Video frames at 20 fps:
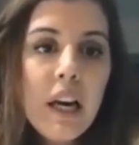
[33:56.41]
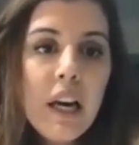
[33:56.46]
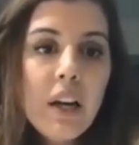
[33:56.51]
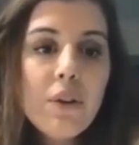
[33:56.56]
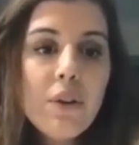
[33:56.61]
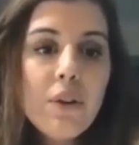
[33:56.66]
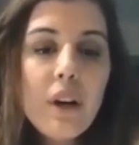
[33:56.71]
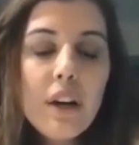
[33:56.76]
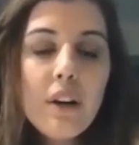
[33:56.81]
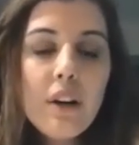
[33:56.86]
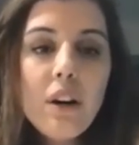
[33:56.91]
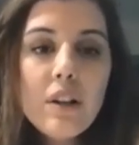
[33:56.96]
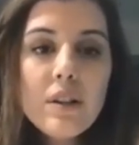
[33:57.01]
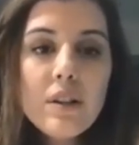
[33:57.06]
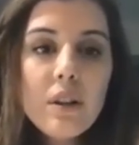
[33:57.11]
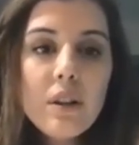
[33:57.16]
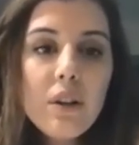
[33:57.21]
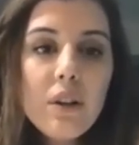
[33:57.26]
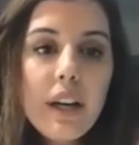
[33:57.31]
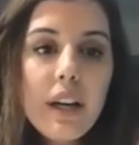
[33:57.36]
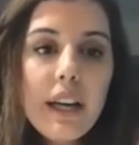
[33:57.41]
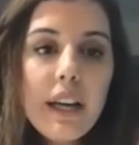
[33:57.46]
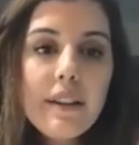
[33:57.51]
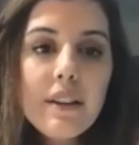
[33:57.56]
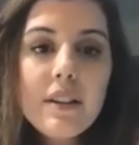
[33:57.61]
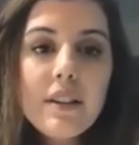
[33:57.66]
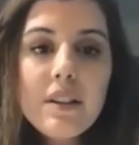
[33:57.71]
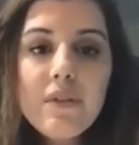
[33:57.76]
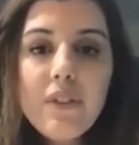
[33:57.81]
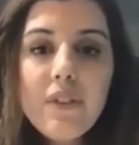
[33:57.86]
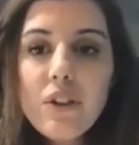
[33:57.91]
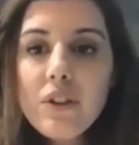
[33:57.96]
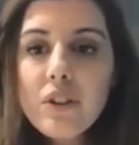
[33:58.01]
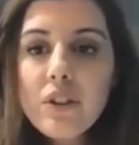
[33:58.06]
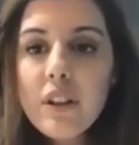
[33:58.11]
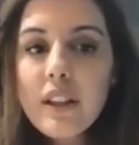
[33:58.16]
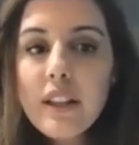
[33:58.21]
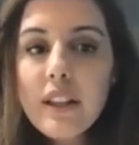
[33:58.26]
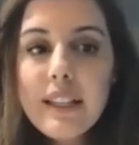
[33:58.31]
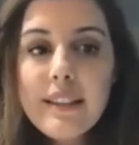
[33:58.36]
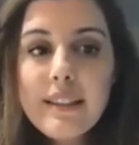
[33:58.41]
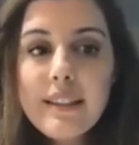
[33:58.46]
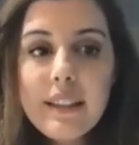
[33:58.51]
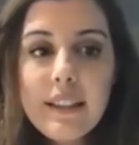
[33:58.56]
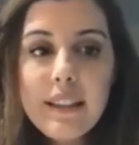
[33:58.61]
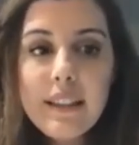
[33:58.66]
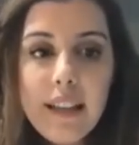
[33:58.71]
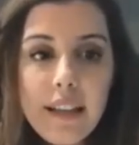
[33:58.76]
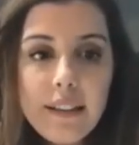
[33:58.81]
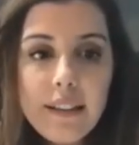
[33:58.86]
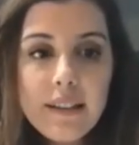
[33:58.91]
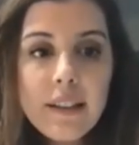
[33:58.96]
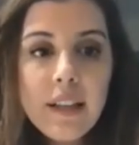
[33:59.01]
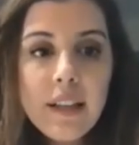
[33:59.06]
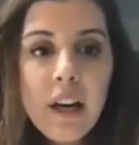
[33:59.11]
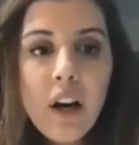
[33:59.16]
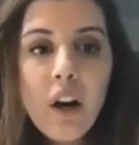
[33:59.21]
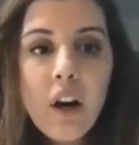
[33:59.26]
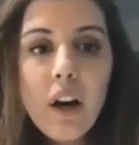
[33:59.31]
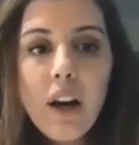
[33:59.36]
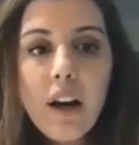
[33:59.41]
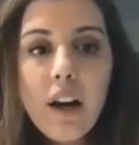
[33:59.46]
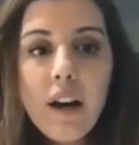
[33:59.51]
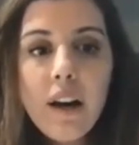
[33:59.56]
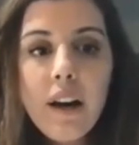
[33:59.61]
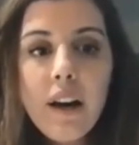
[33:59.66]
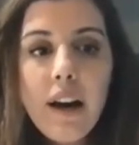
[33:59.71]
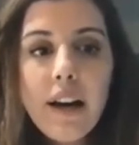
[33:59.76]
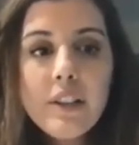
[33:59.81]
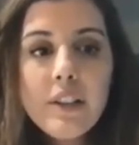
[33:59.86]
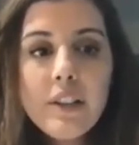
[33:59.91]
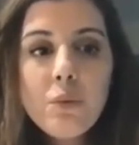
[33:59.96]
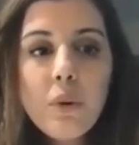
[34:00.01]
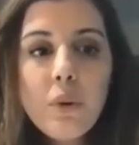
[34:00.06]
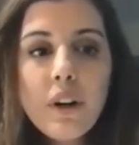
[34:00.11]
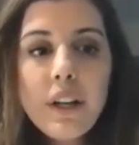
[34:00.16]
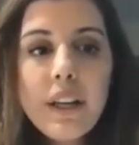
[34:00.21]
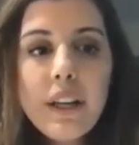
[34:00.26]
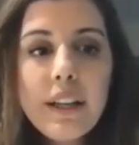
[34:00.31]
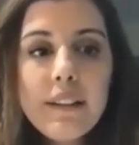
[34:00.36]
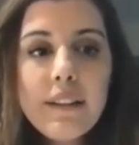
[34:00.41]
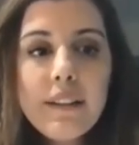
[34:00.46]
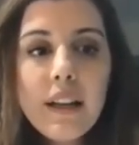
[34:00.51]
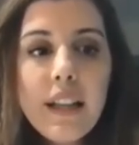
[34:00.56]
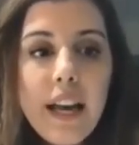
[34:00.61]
you can also look at the dysfunctional lens index. As Waring et al.